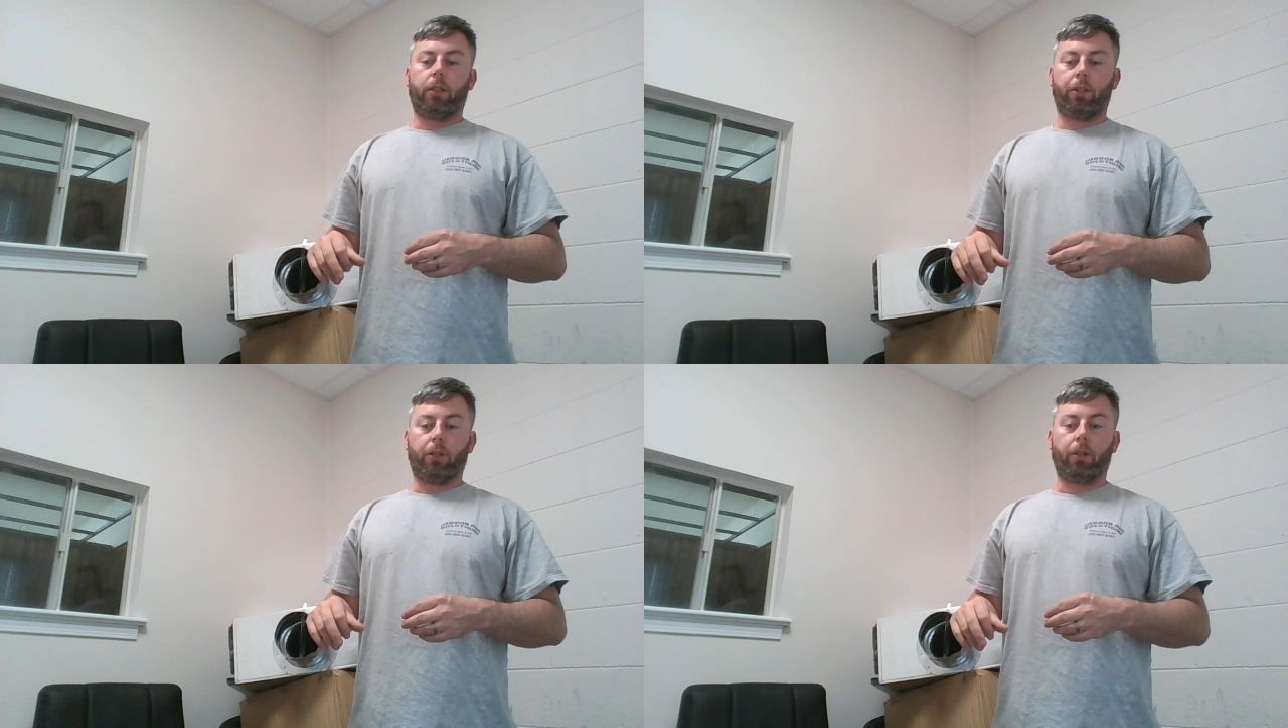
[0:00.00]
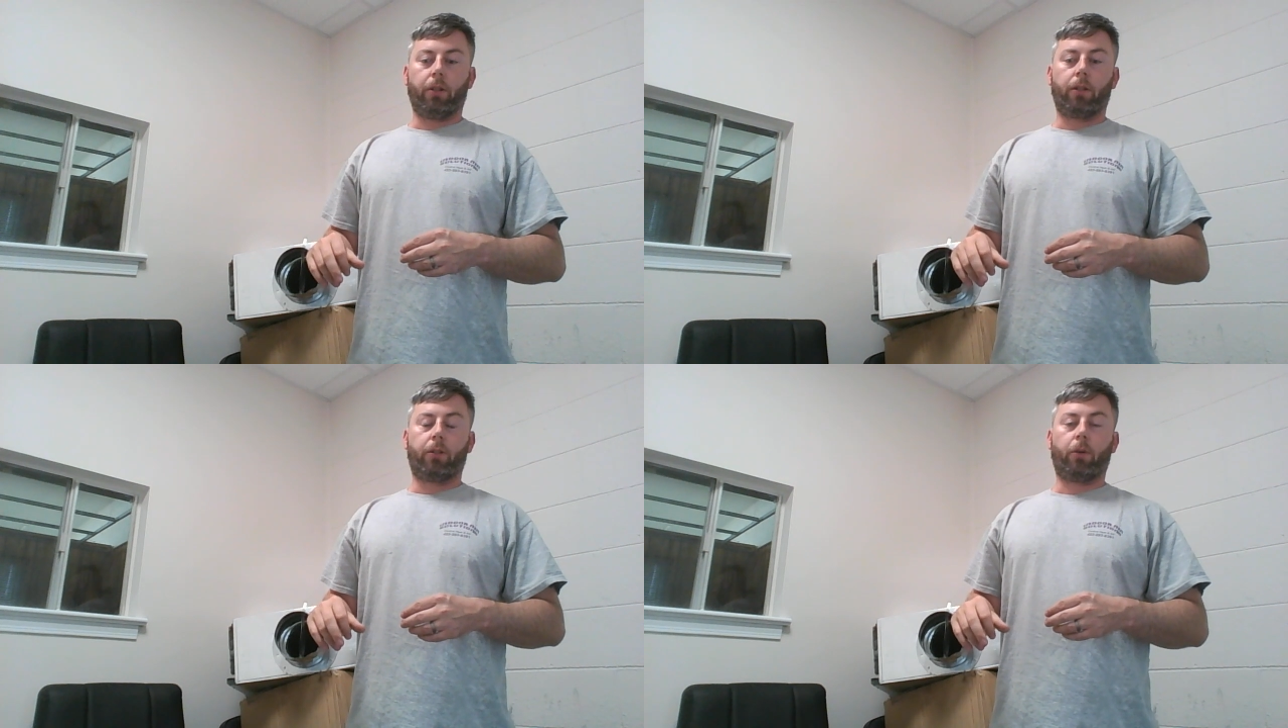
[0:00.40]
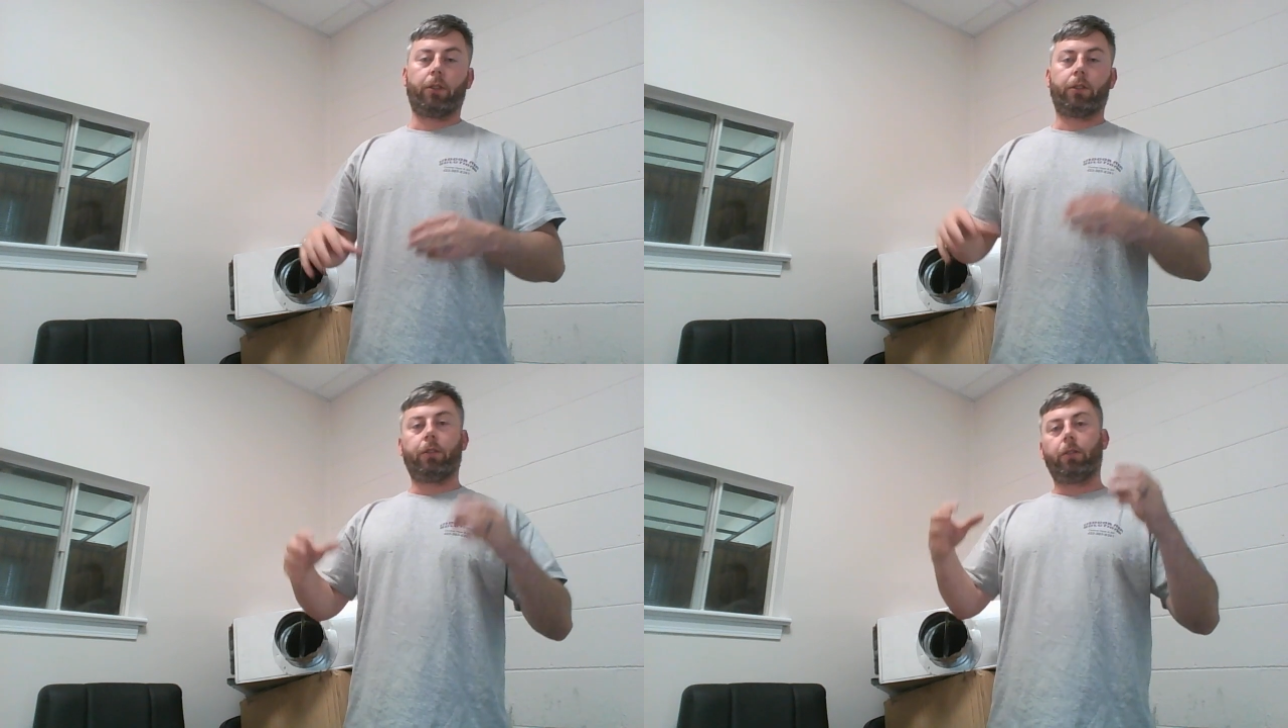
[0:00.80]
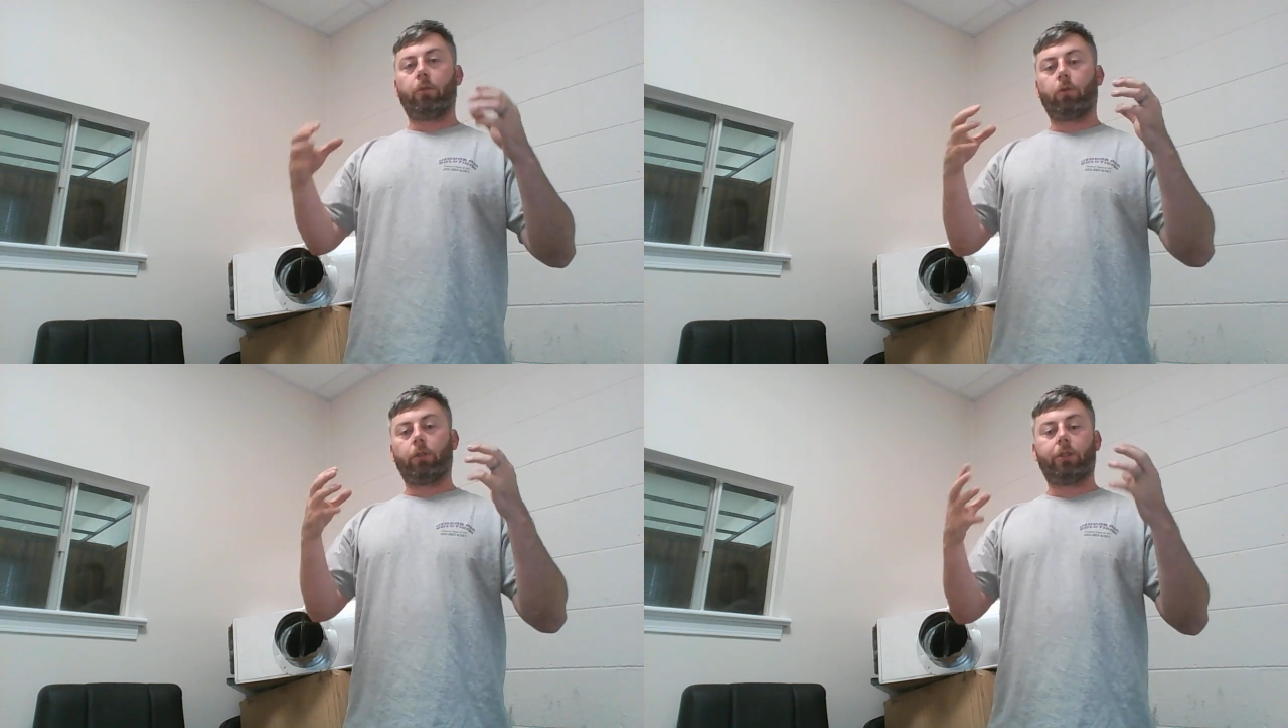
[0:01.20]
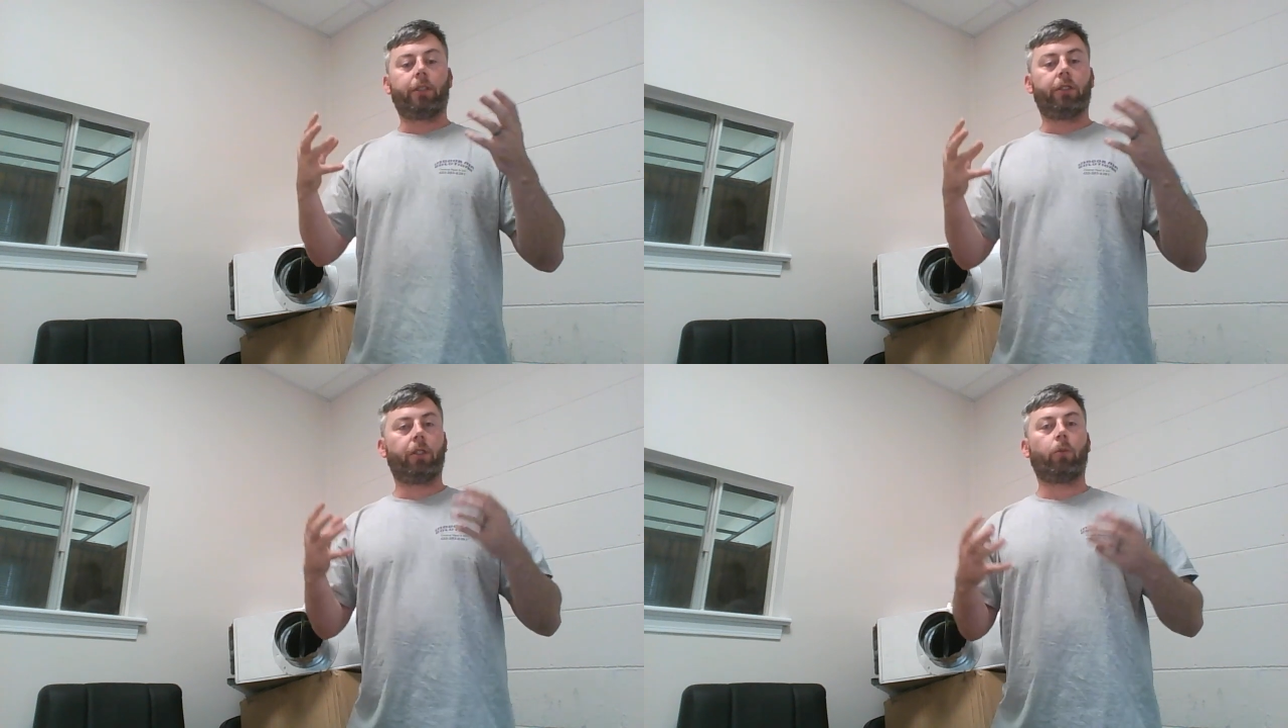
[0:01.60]
You're going to want to
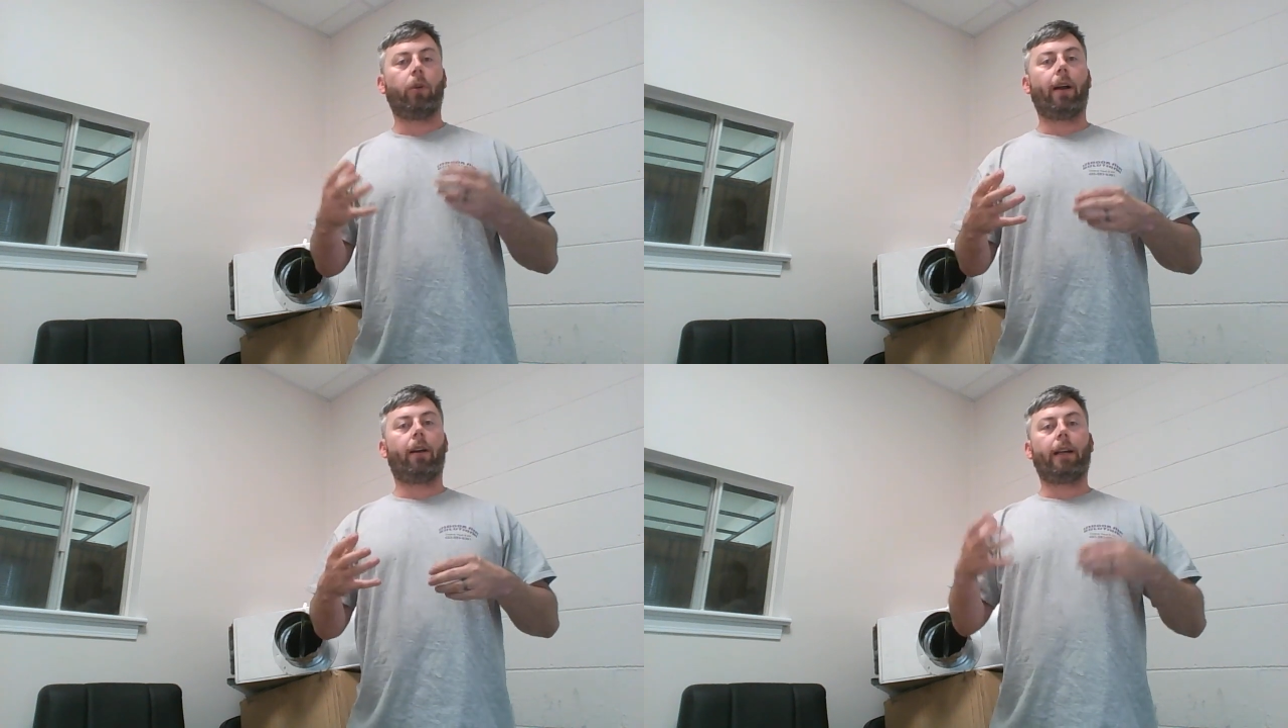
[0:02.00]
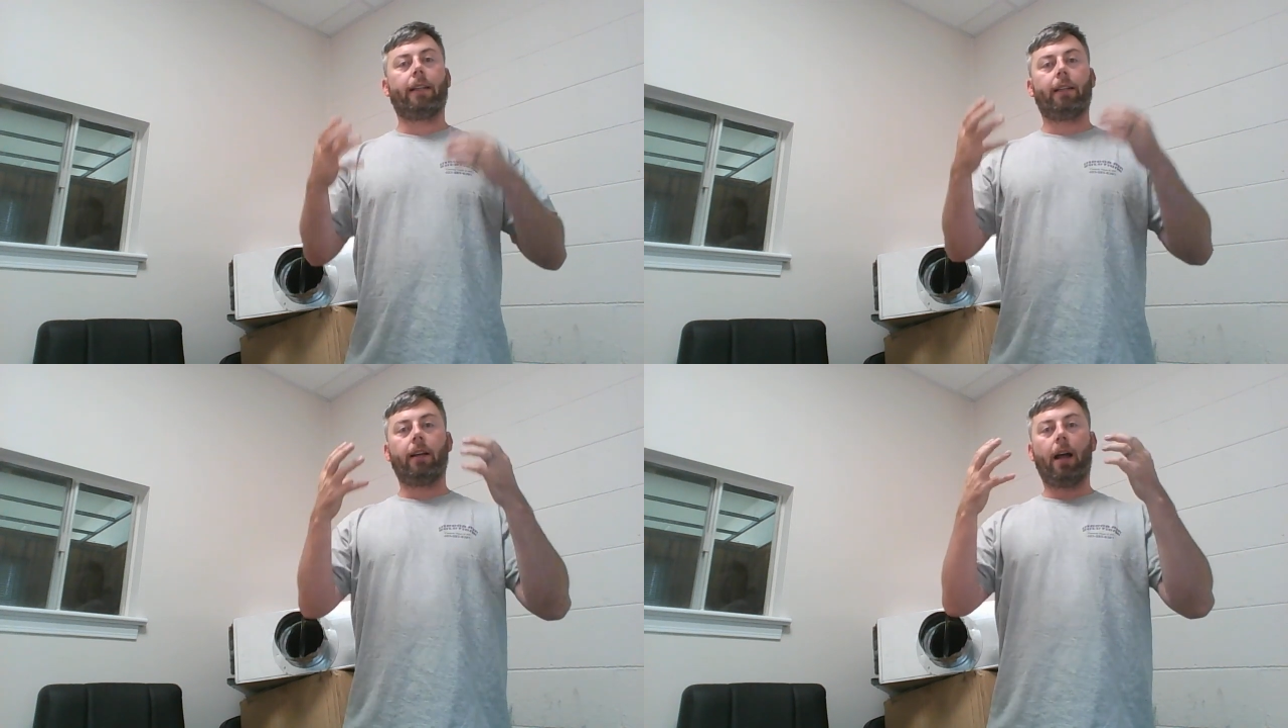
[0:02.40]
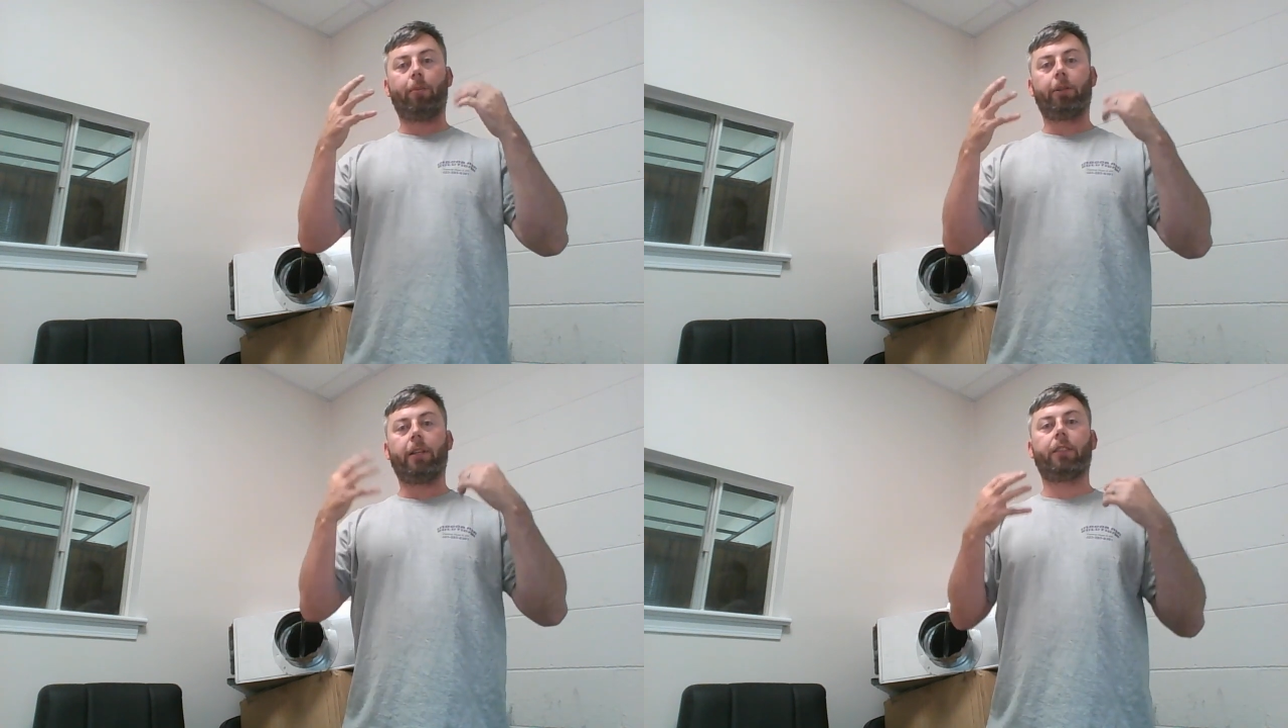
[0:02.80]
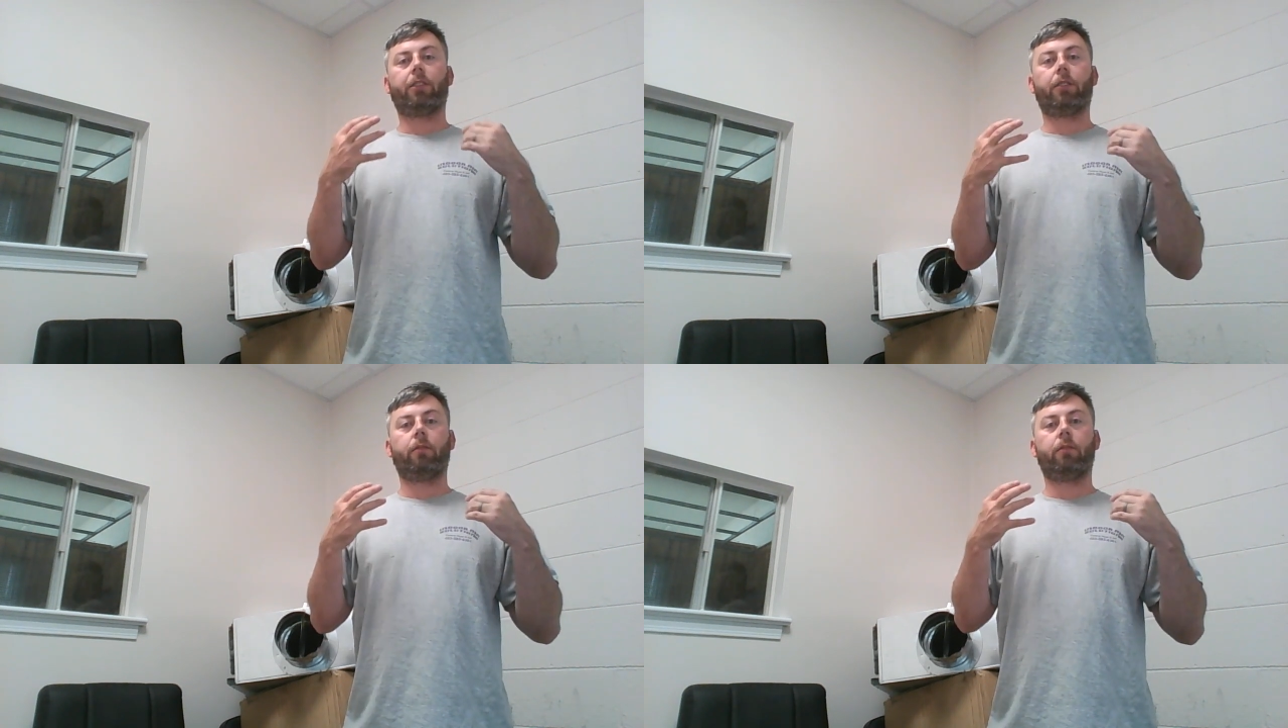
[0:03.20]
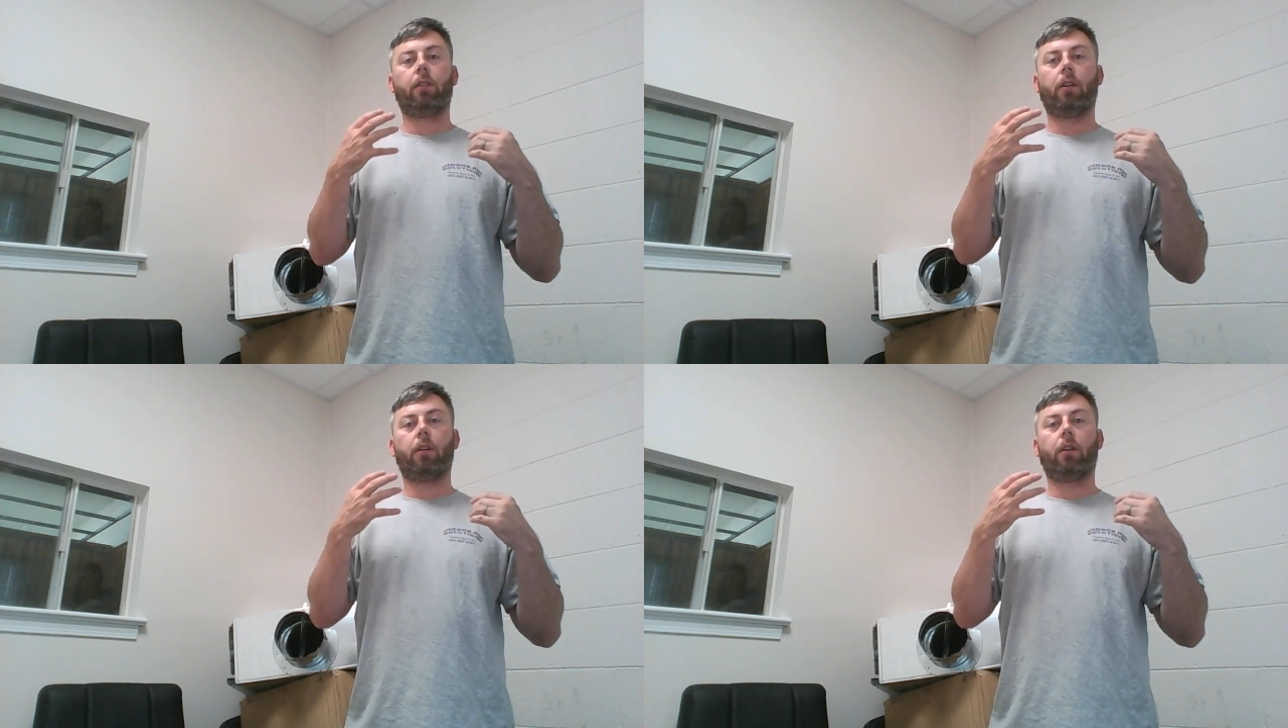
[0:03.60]
consider wearing eye protection,